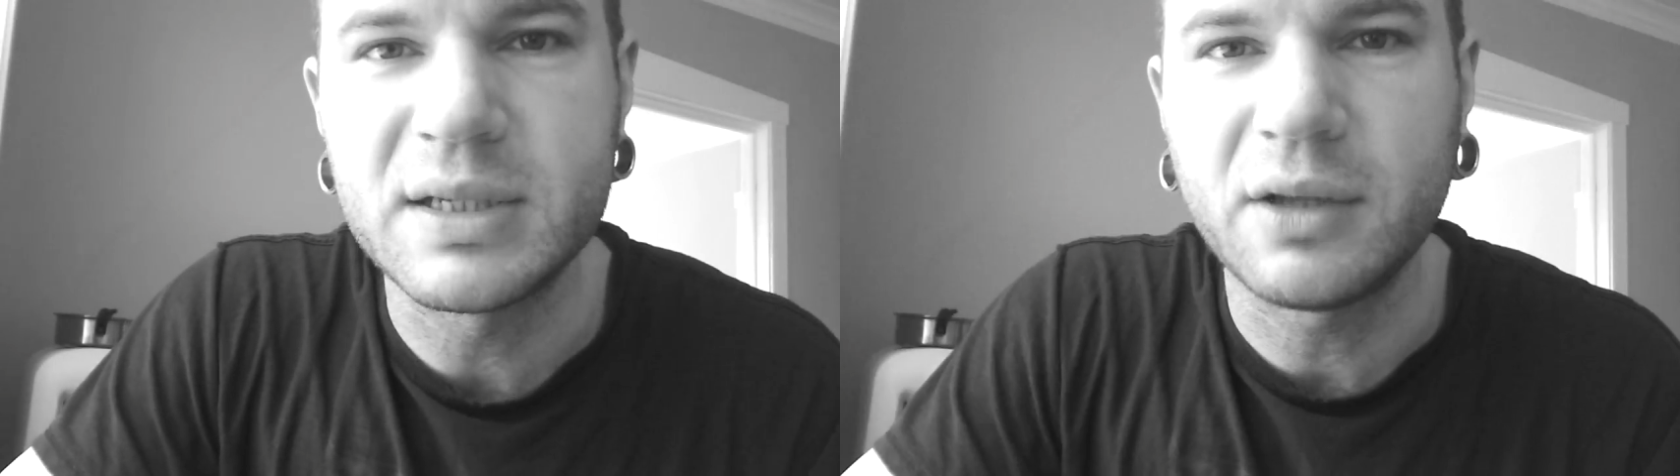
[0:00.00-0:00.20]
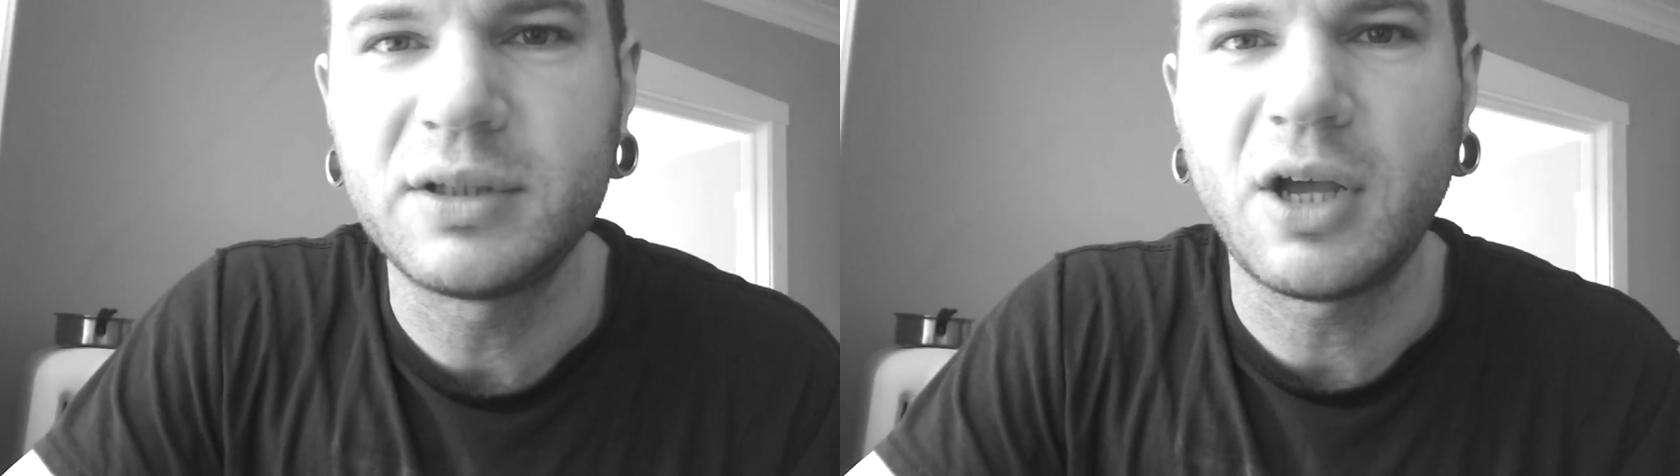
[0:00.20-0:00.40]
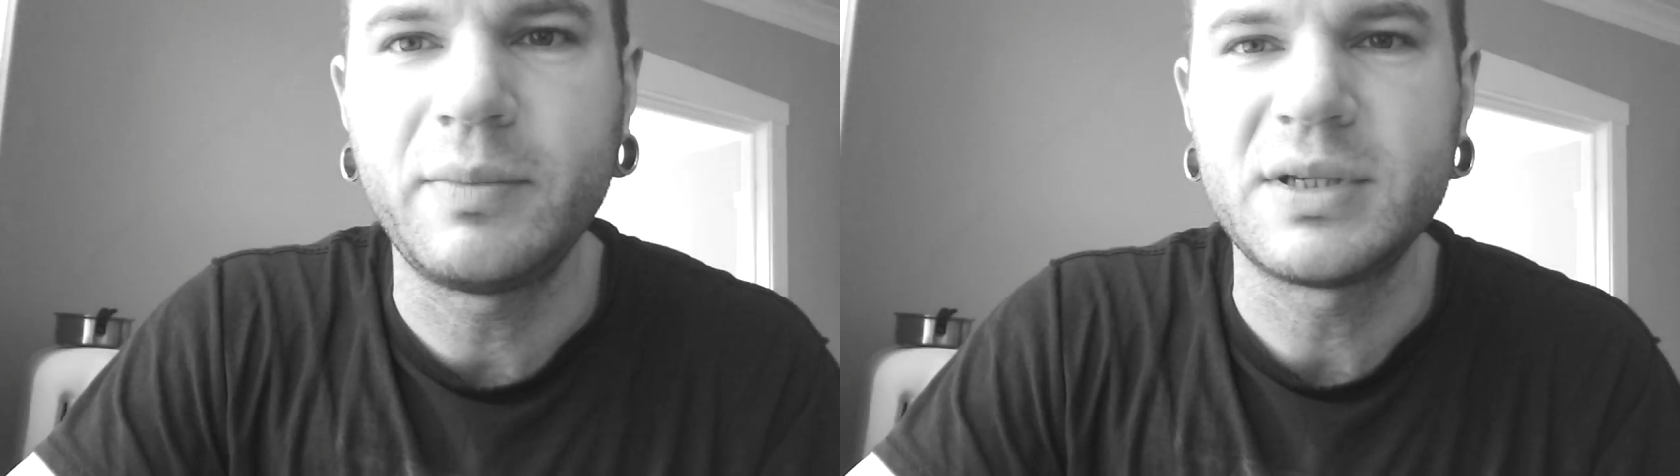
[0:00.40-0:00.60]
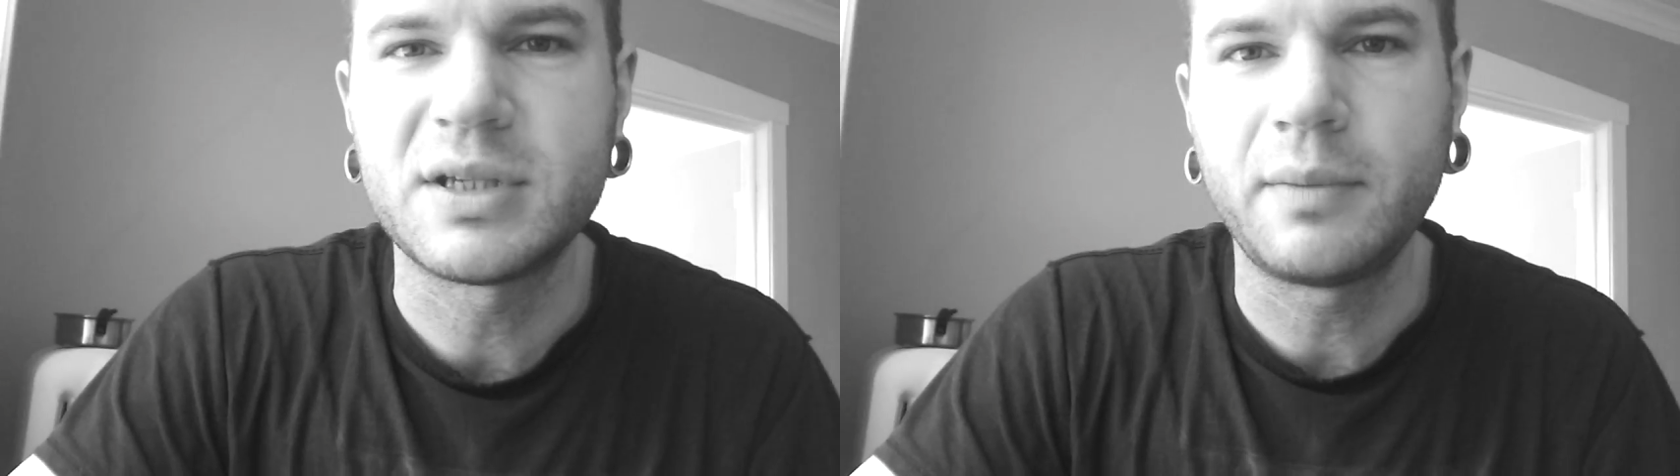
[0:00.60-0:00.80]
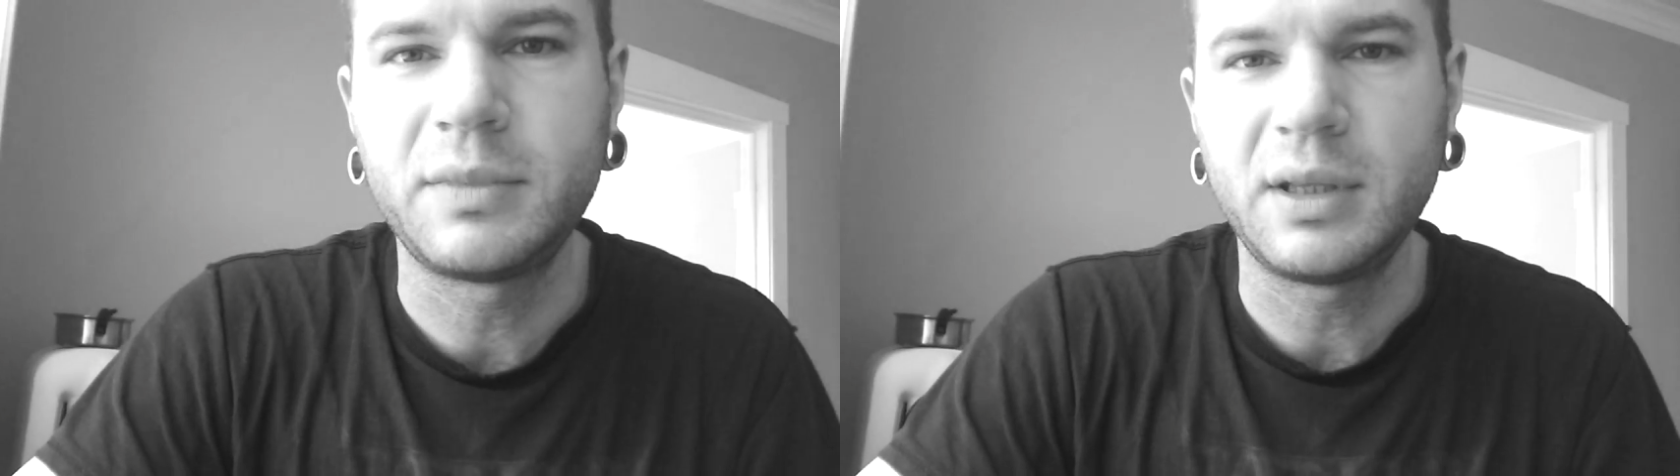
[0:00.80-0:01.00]
They'll tell me
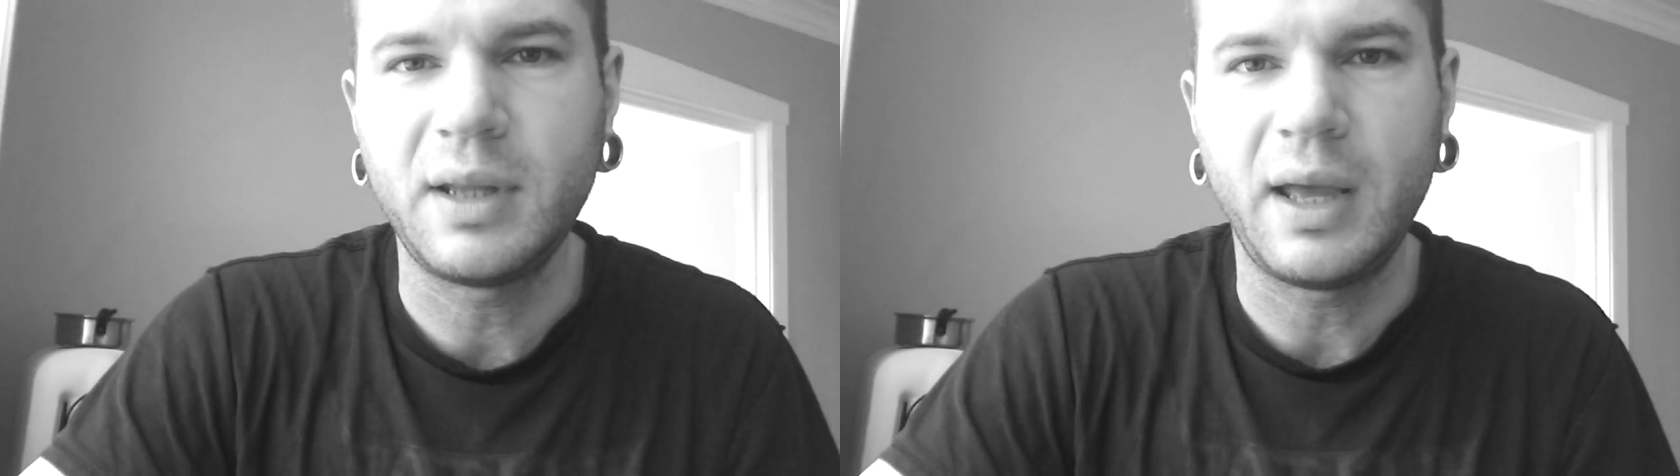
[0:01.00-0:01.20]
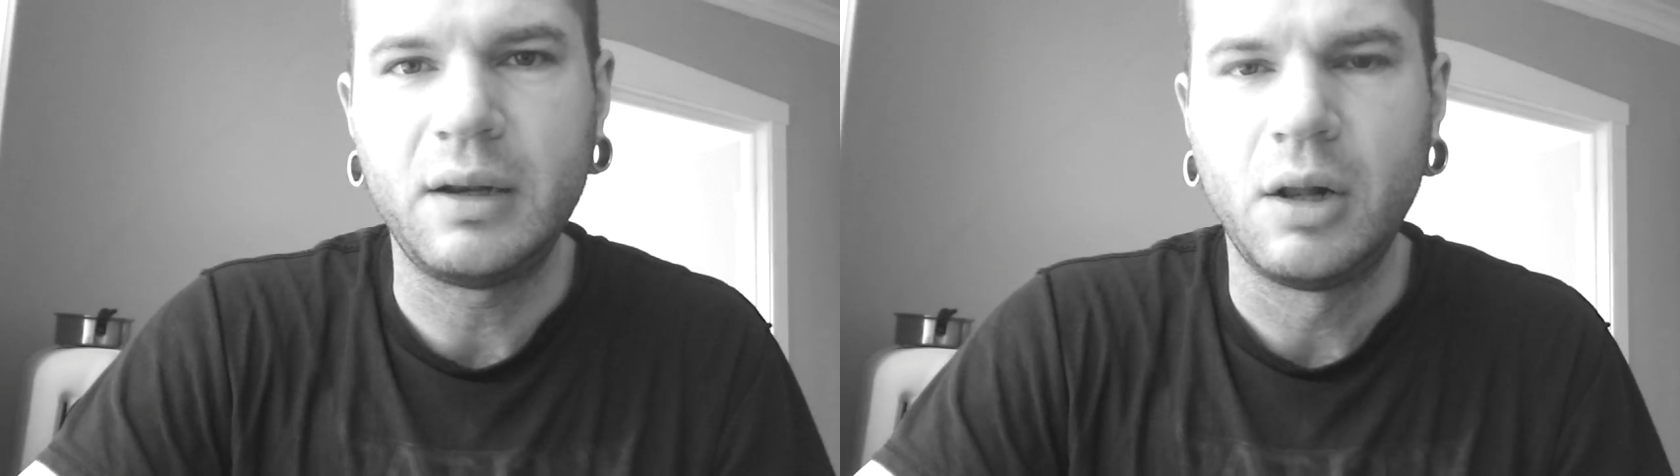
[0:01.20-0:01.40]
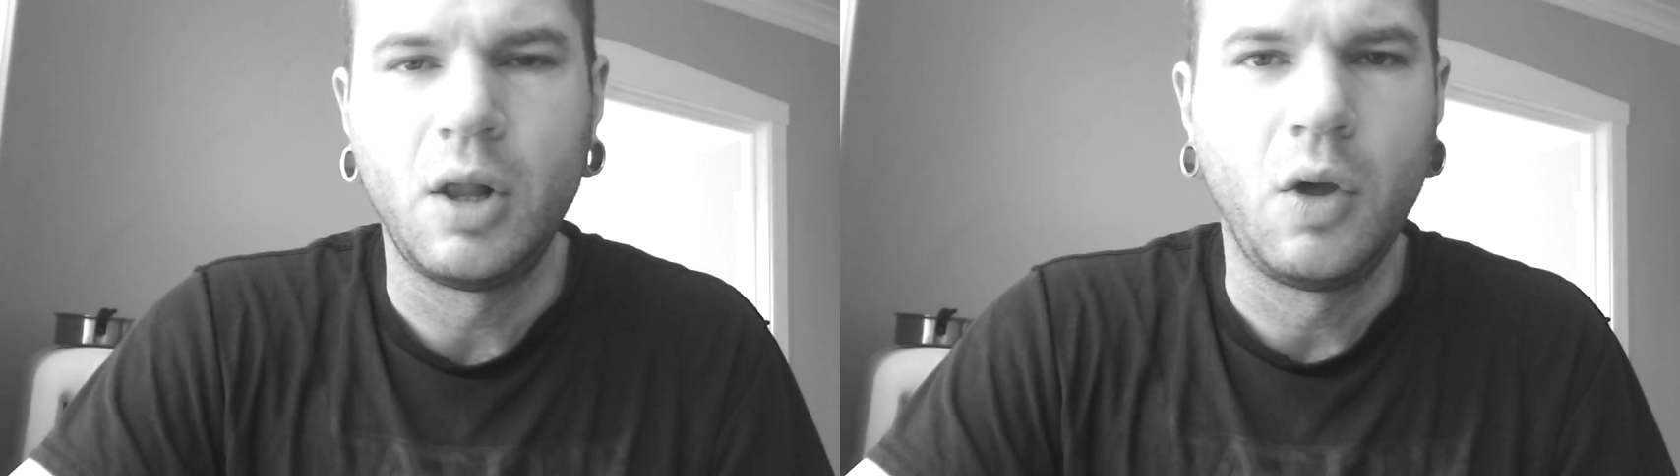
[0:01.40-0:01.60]
something that,